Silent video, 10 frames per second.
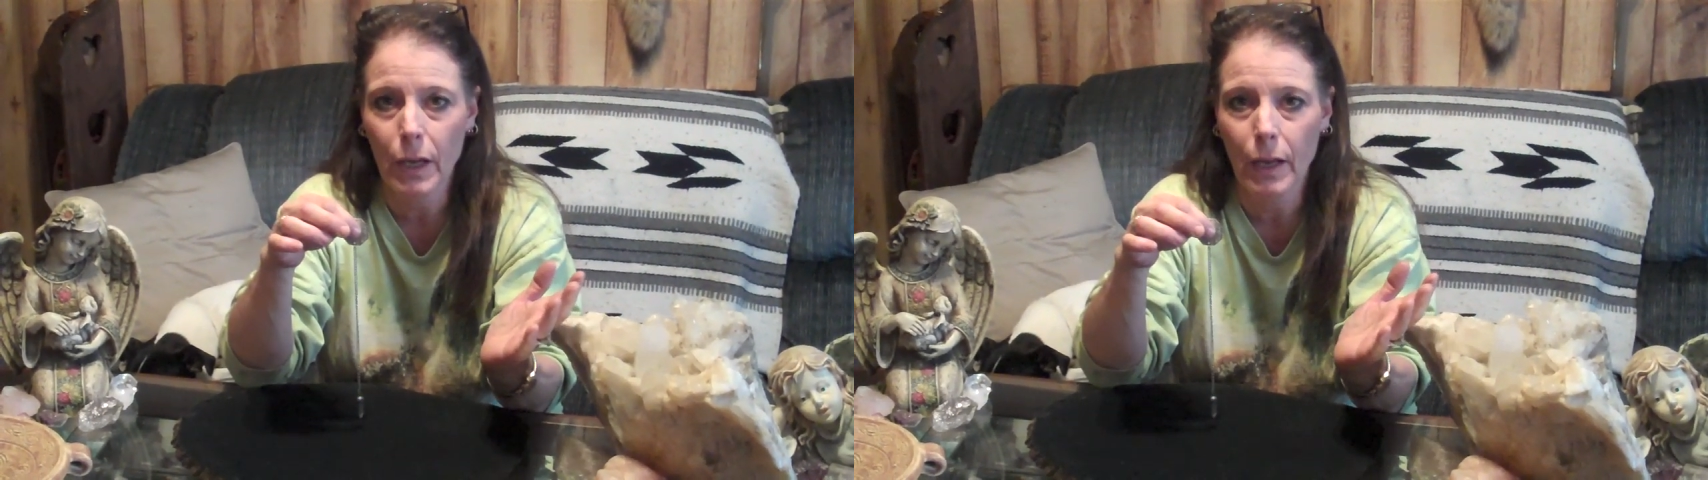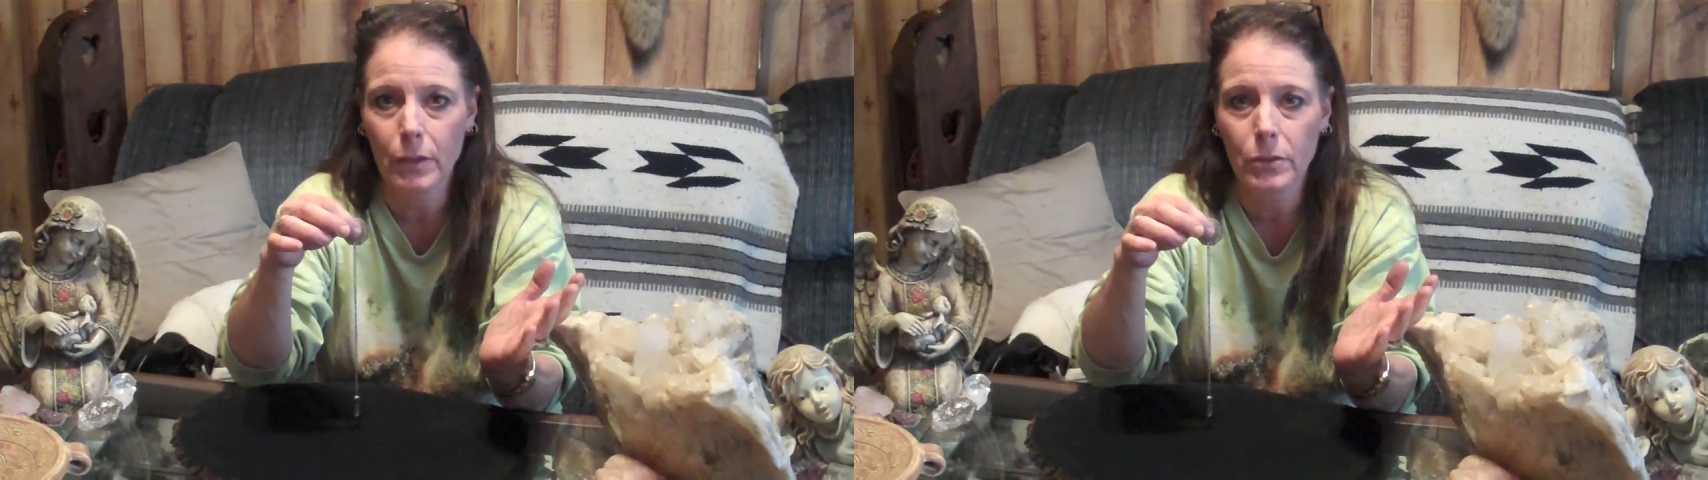
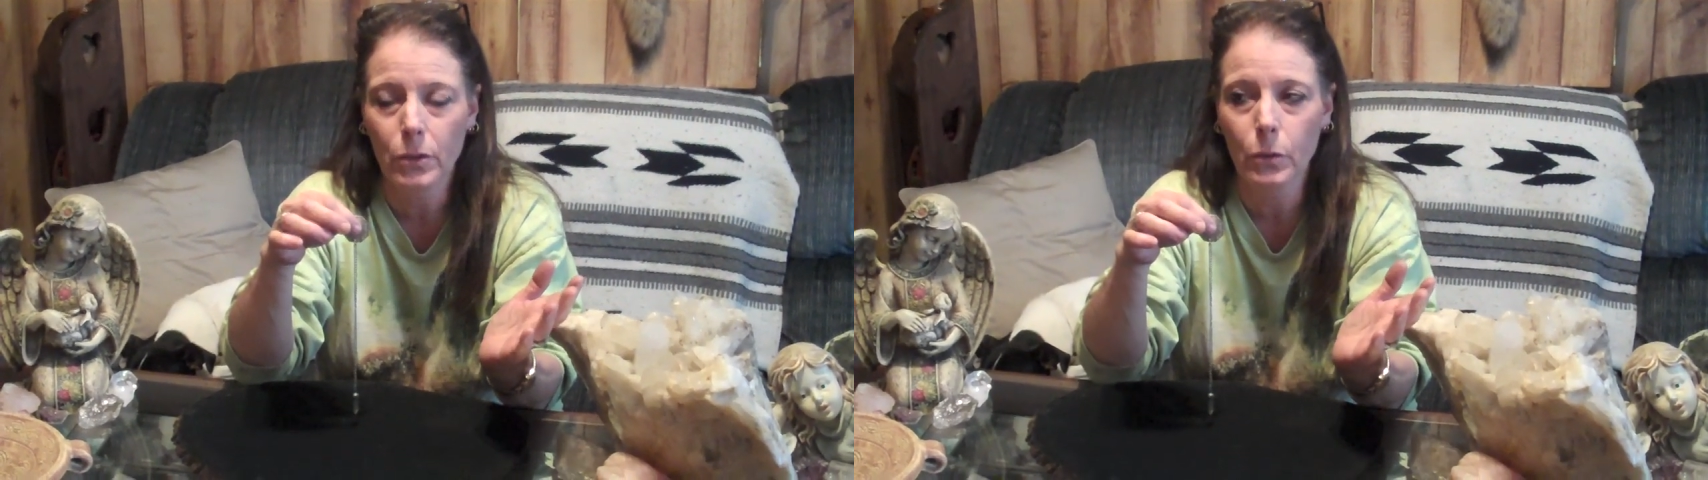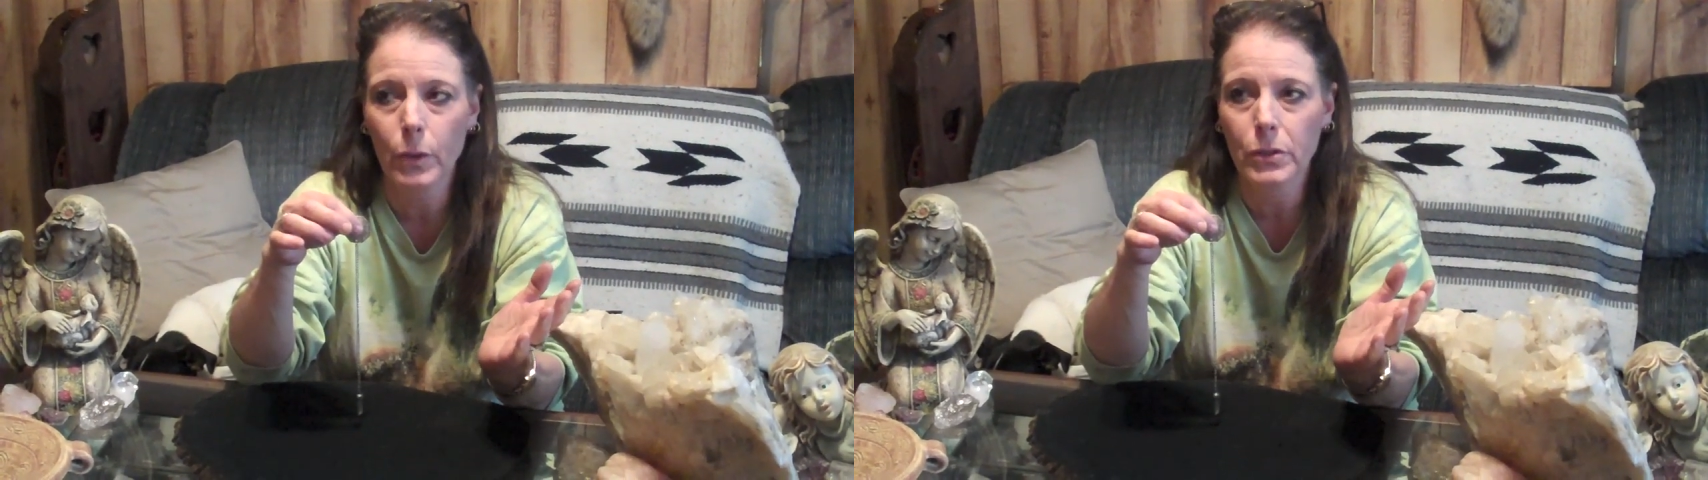answer
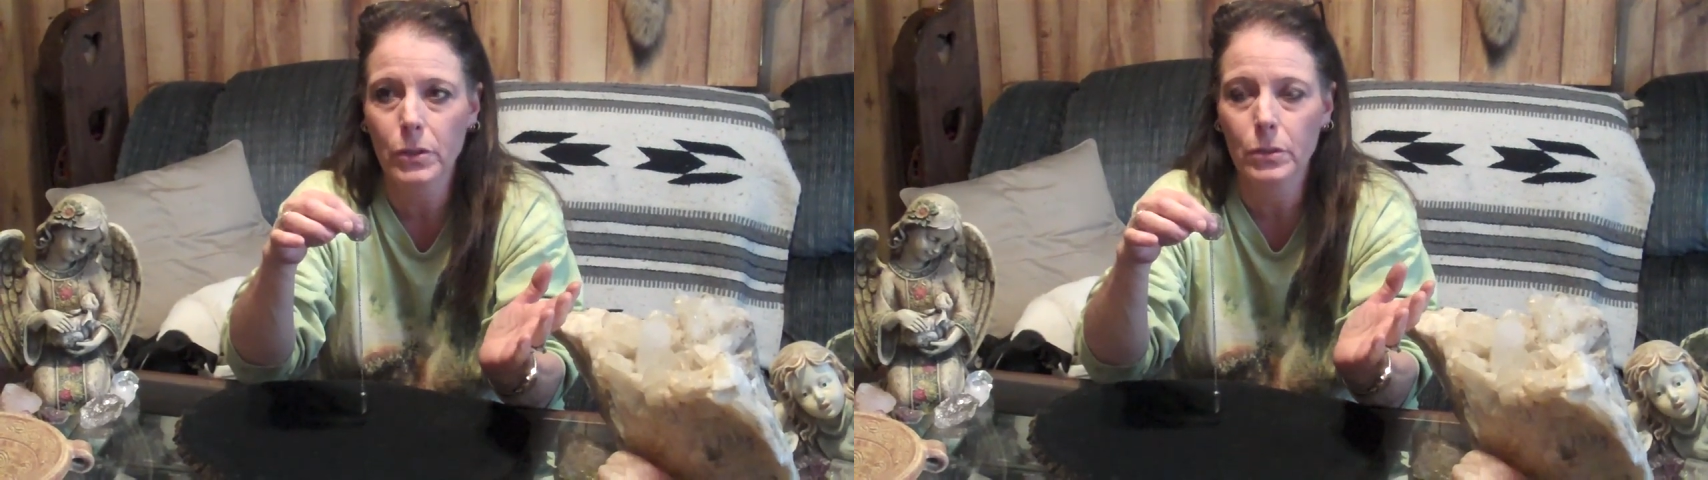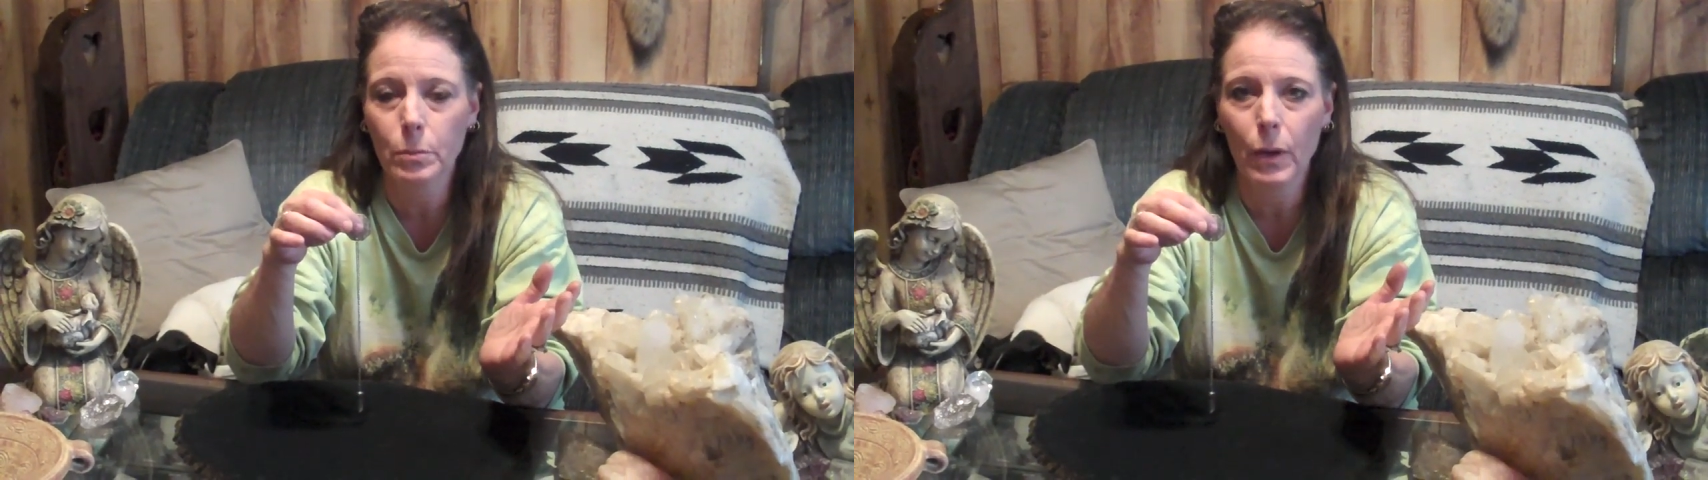
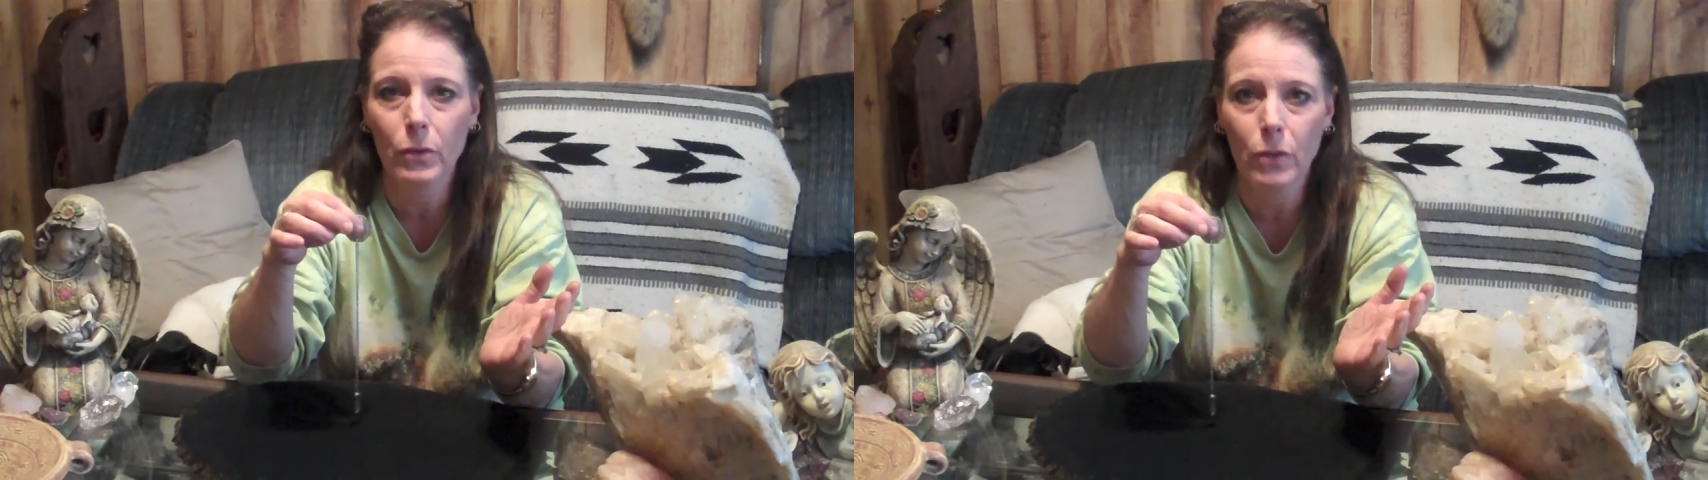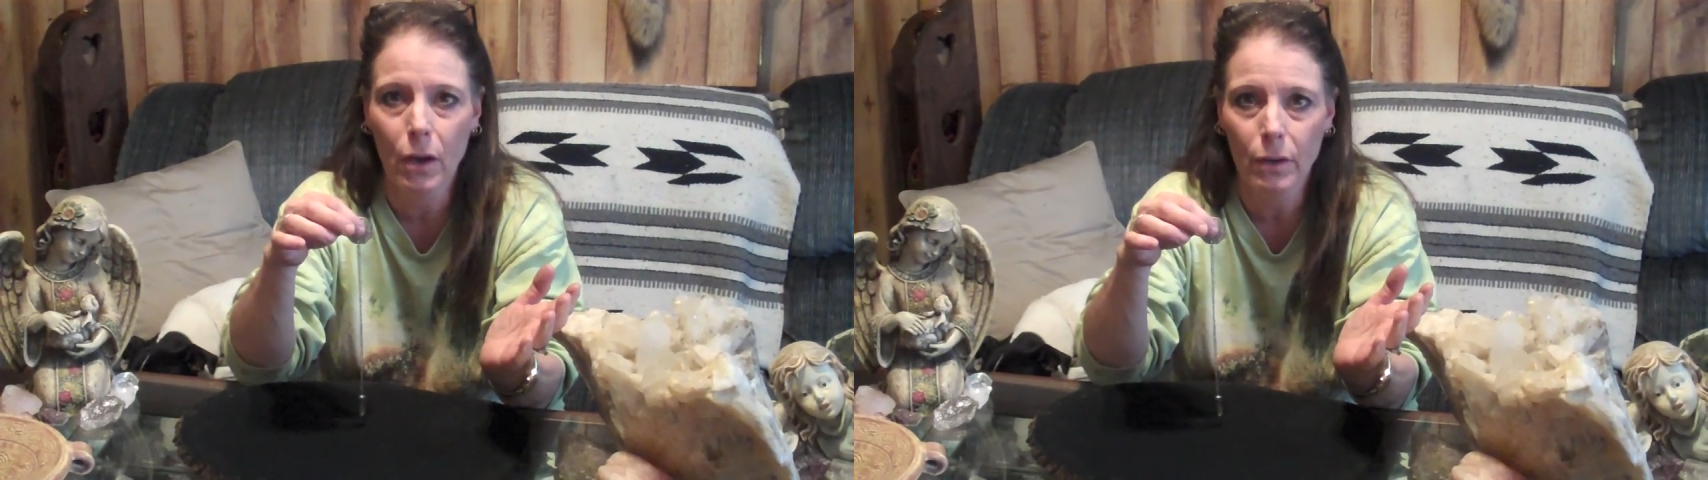questions
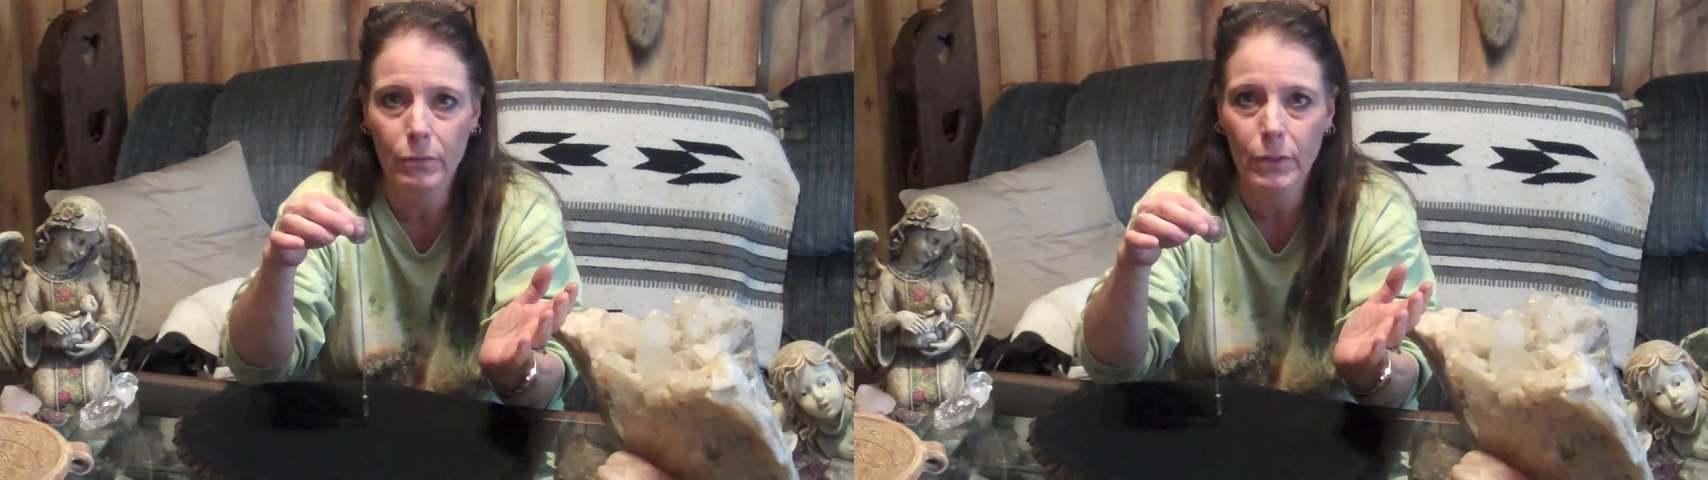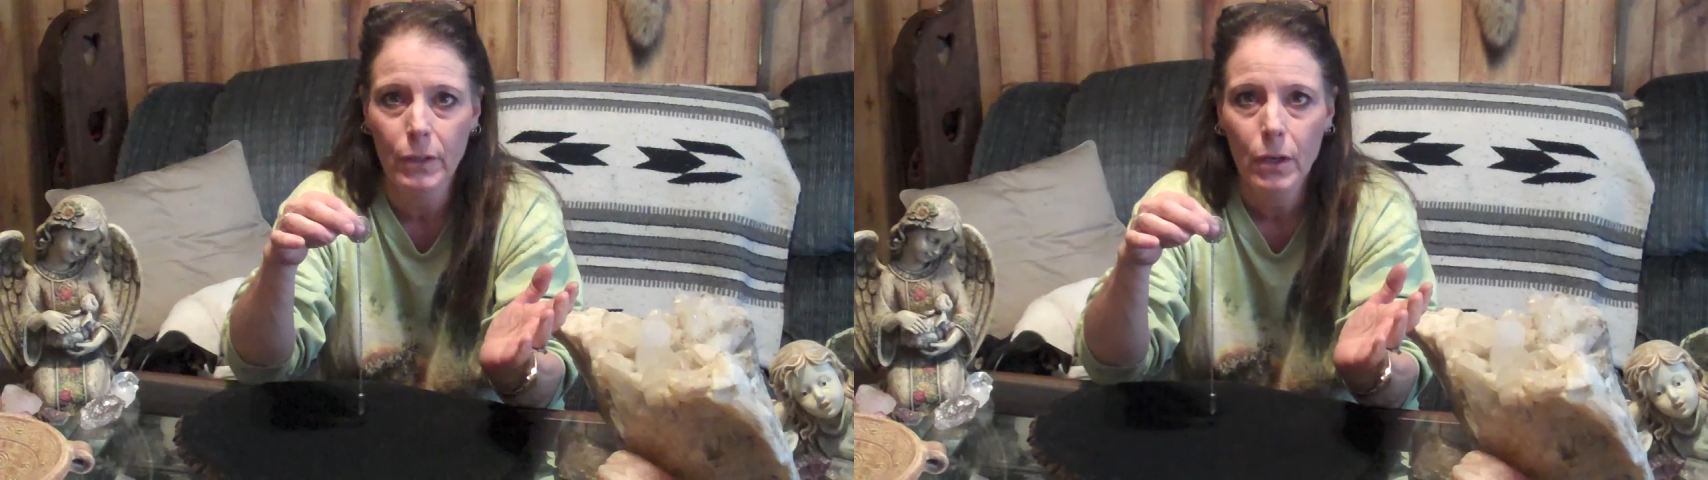about love,